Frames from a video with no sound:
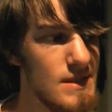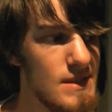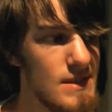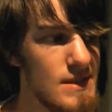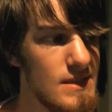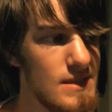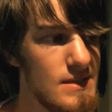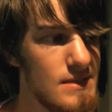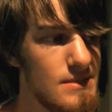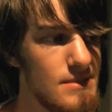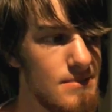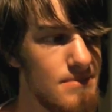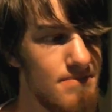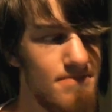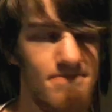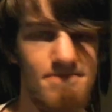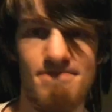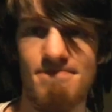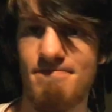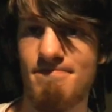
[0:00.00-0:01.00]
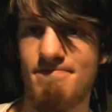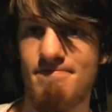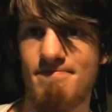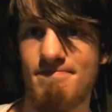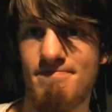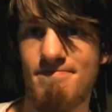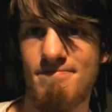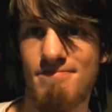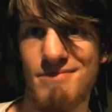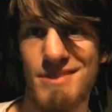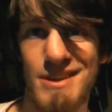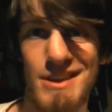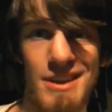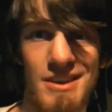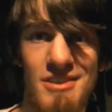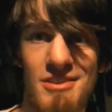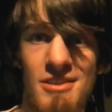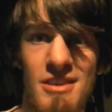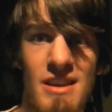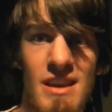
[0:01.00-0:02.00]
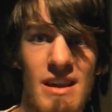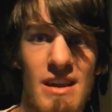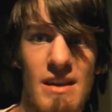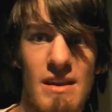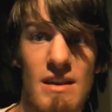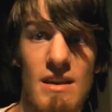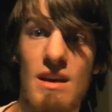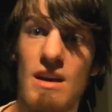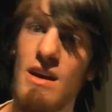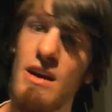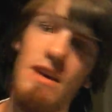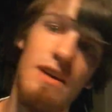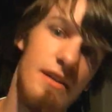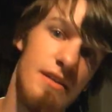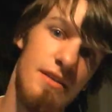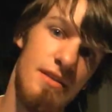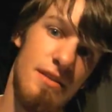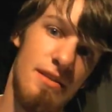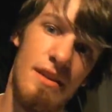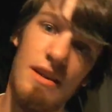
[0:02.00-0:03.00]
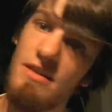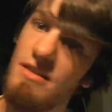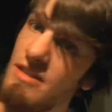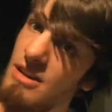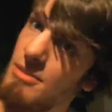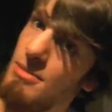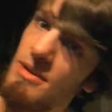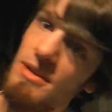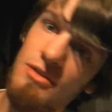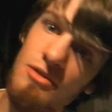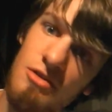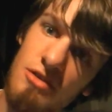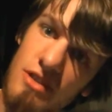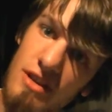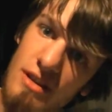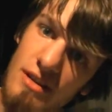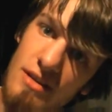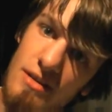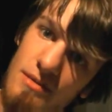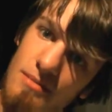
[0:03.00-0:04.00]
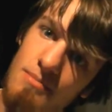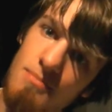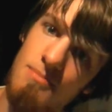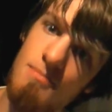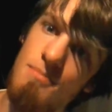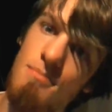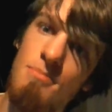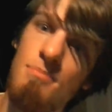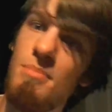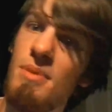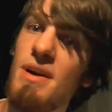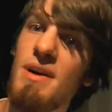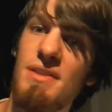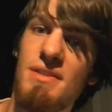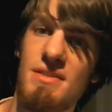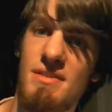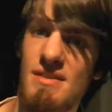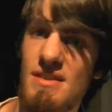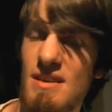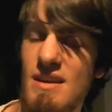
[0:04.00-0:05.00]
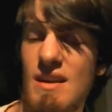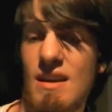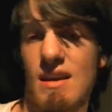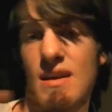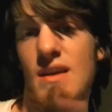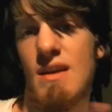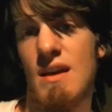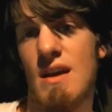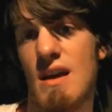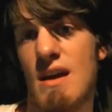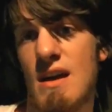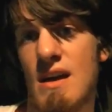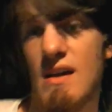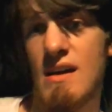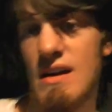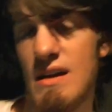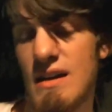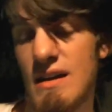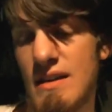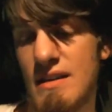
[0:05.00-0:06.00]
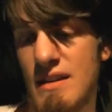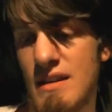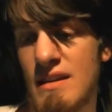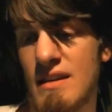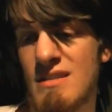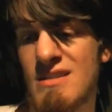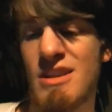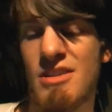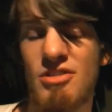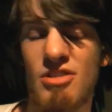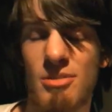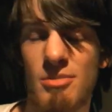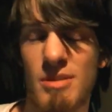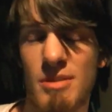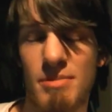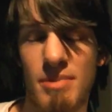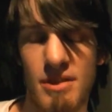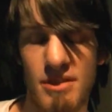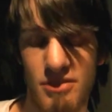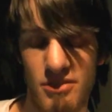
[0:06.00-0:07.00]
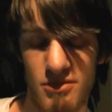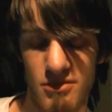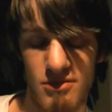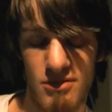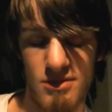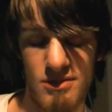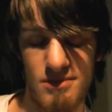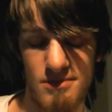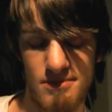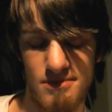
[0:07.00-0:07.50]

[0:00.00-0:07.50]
Um, what did I do today? That's never interesting, but I didn't get that job at the pet store.